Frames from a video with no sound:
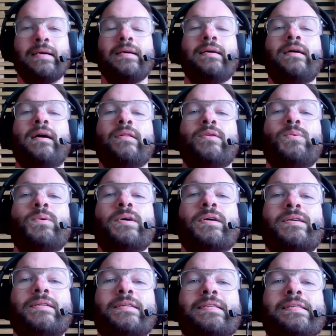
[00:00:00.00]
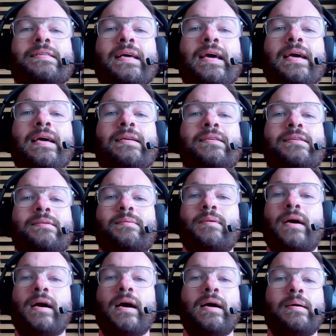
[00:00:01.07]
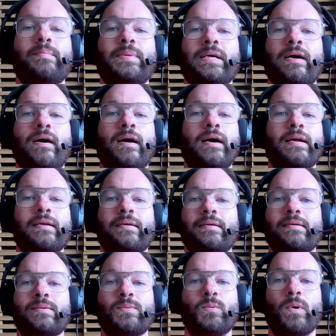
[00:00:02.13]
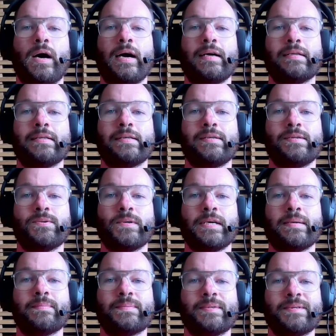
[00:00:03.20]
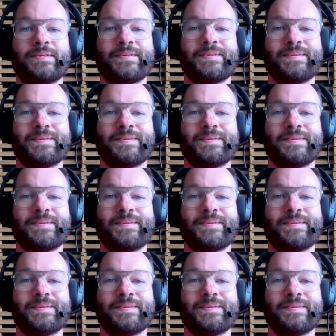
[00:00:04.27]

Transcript: on the world stage uh, beyond wildest dreams